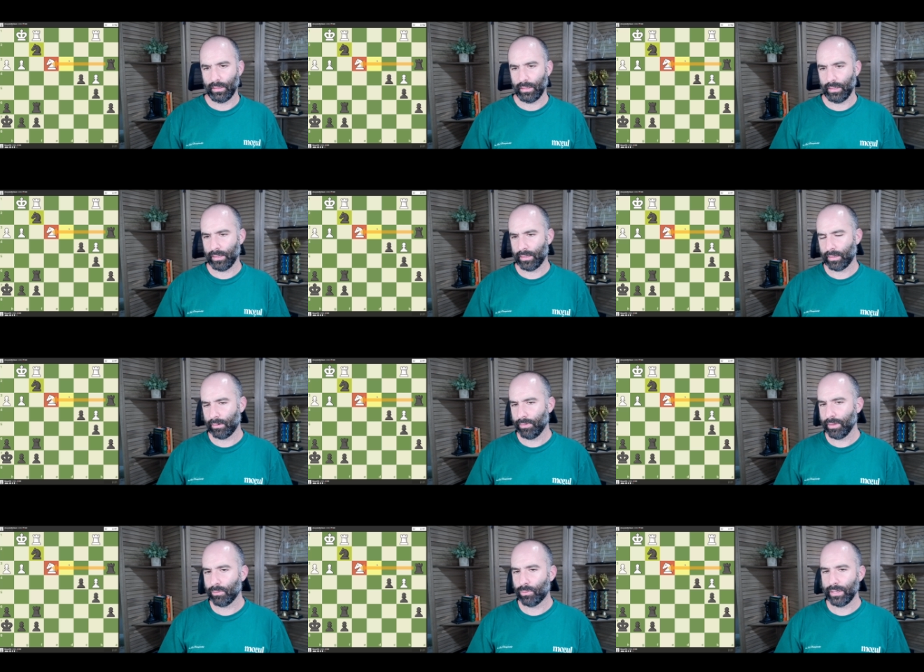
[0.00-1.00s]
And I don't
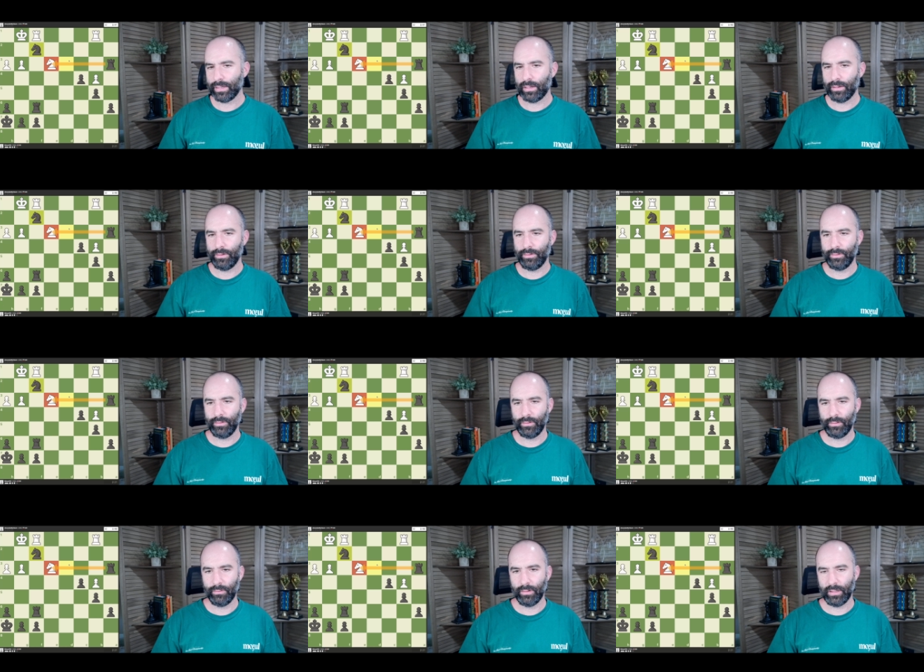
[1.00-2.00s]
think white can
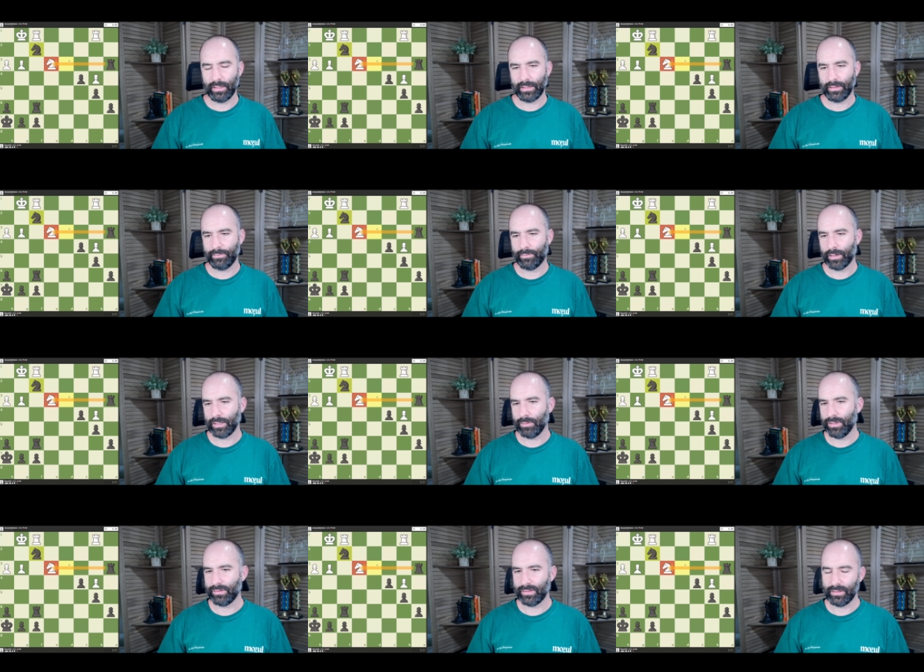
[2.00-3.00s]
do really any funny
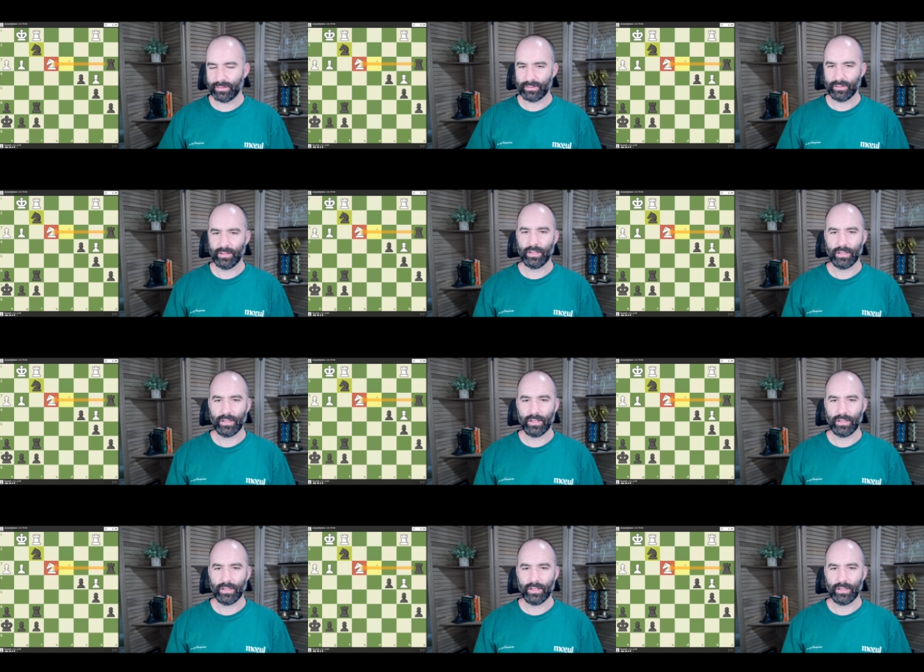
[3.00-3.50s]
business.